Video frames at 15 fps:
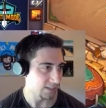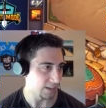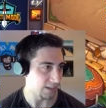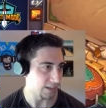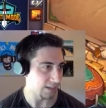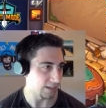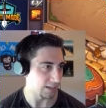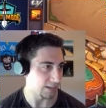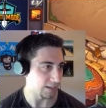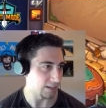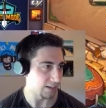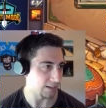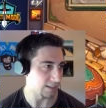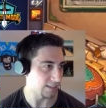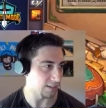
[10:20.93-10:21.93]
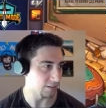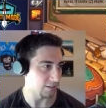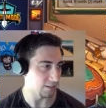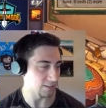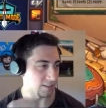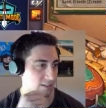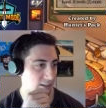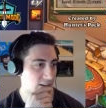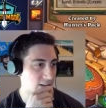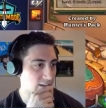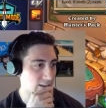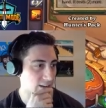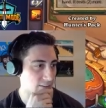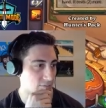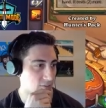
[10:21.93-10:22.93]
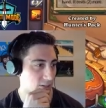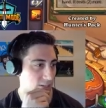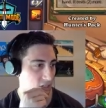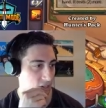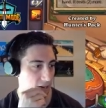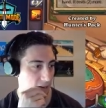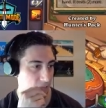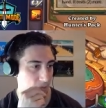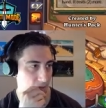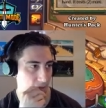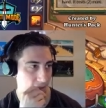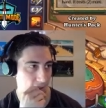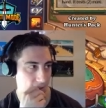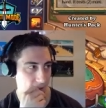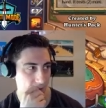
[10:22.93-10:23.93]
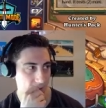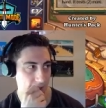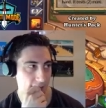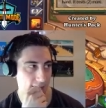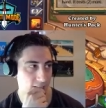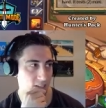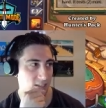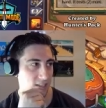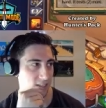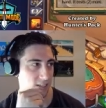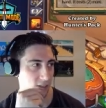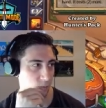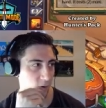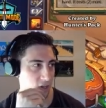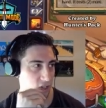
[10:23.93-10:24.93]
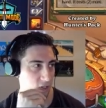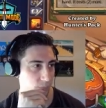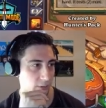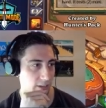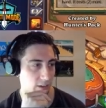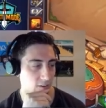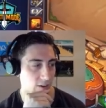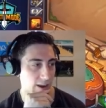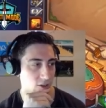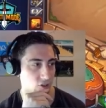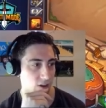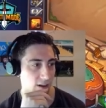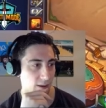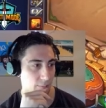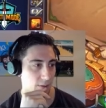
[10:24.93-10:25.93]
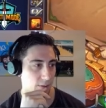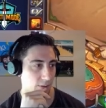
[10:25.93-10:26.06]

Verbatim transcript: Alright, let's see what this is. Yeah, okay, yeah, freezing trap. Alright, so this is still pressure plate or rat trap.